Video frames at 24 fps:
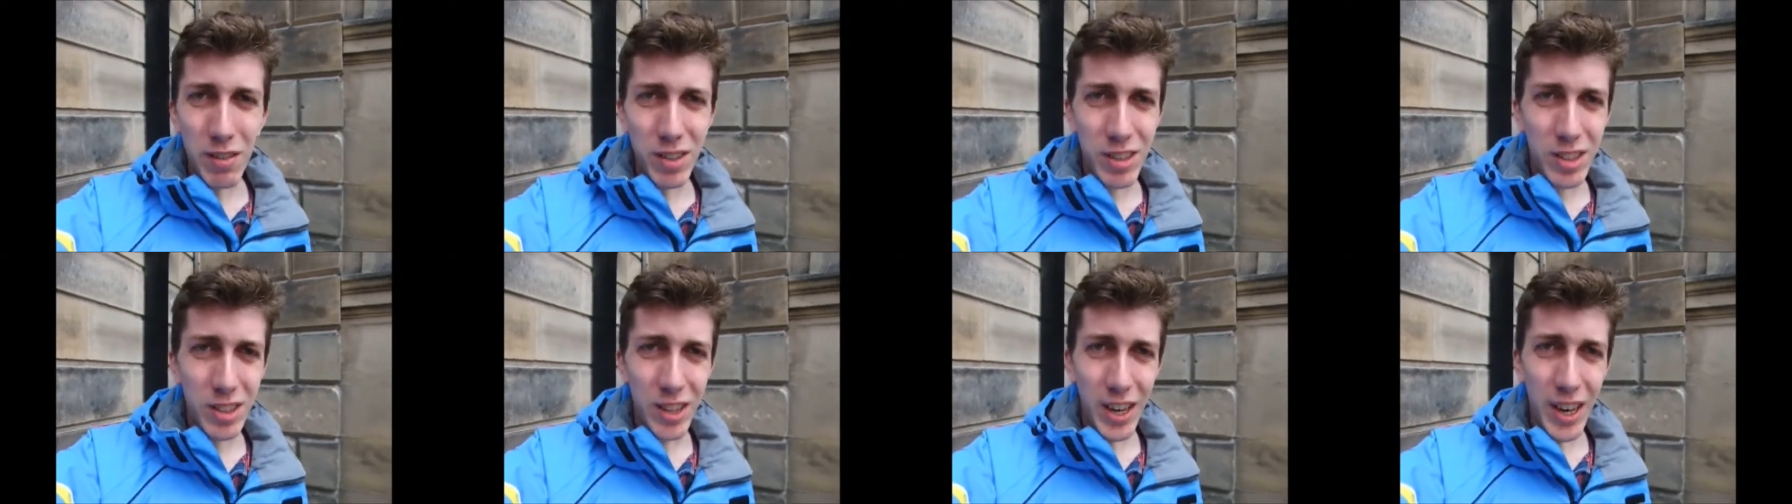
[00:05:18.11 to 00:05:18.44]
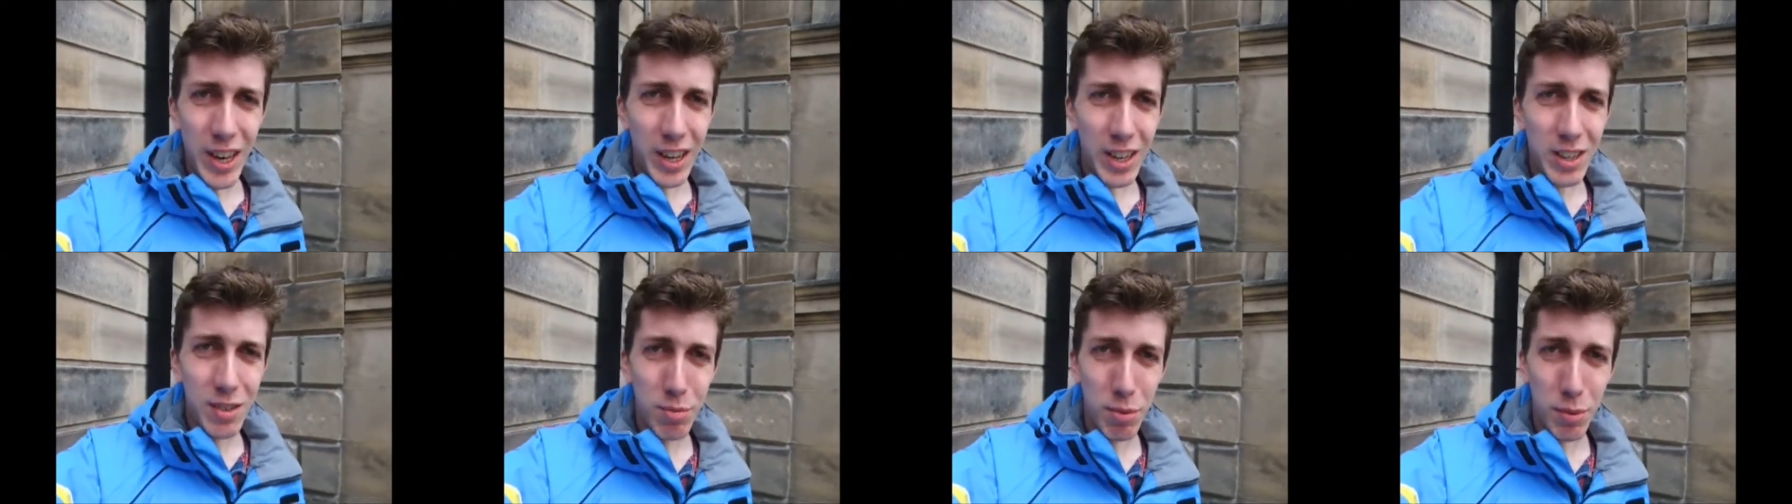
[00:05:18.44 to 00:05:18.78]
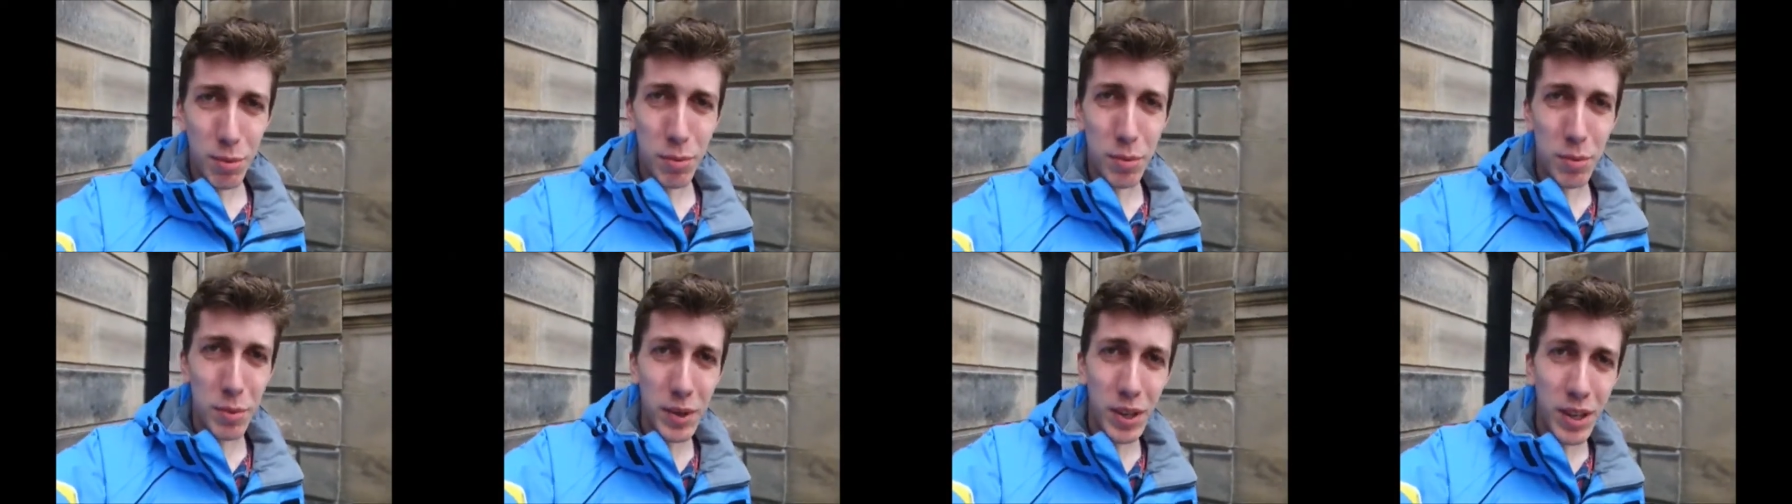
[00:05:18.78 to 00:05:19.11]
6,
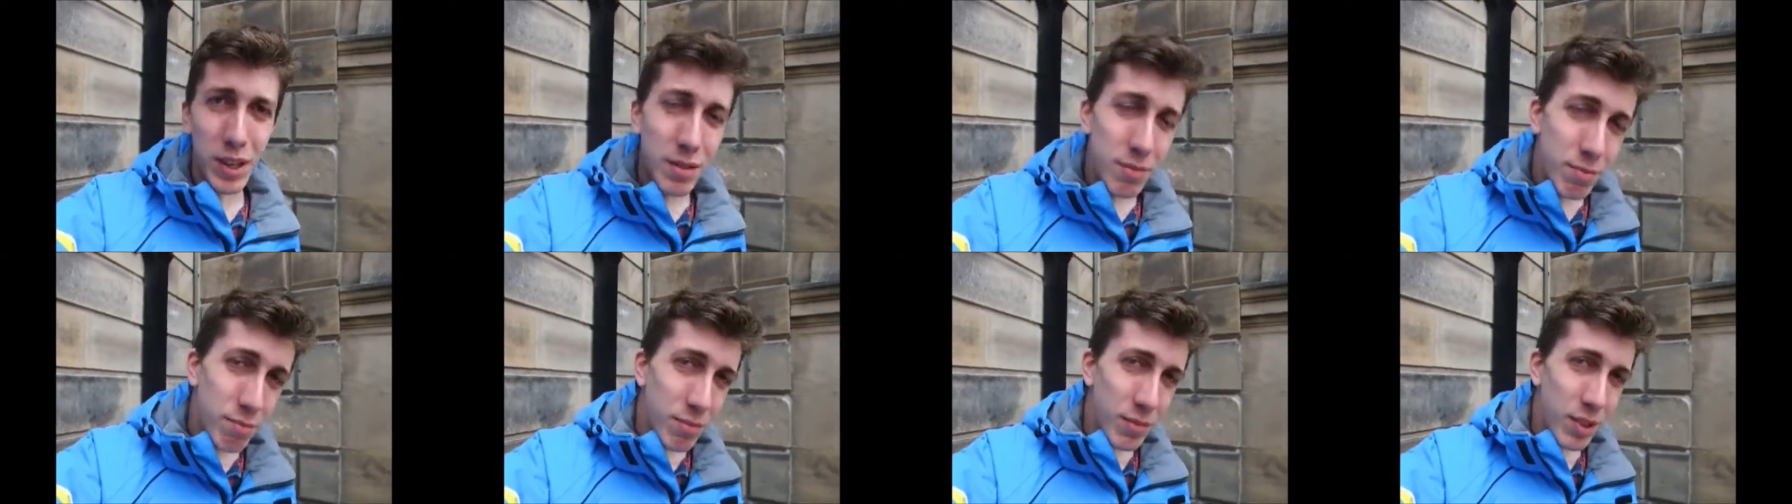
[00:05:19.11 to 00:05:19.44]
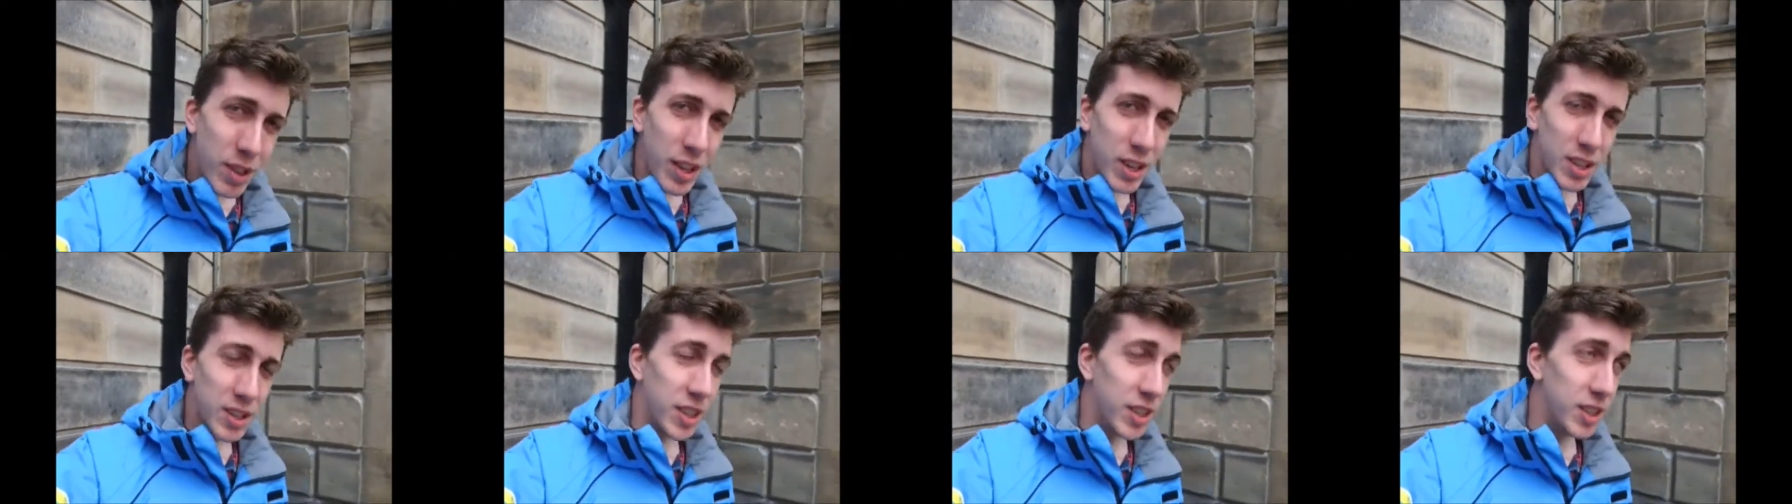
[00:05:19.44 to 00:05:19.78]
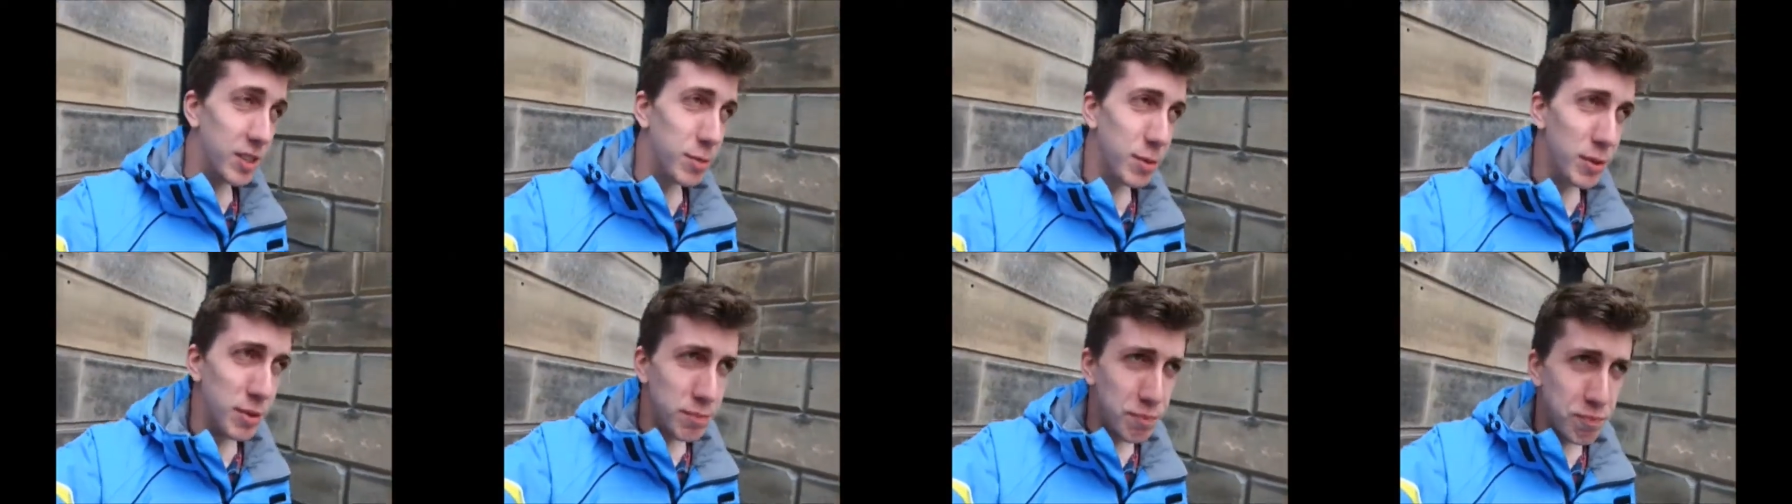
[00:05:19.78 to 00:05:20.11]
probably. I think that's
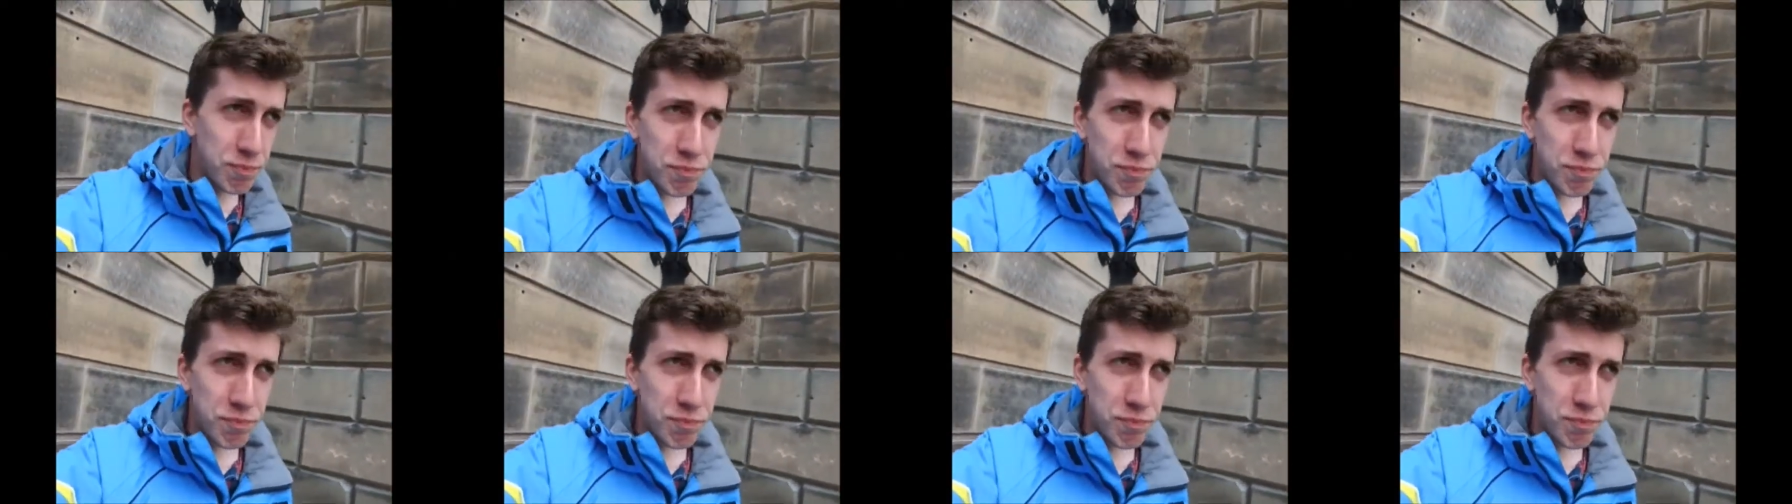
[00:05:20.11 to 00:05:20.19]
sensible.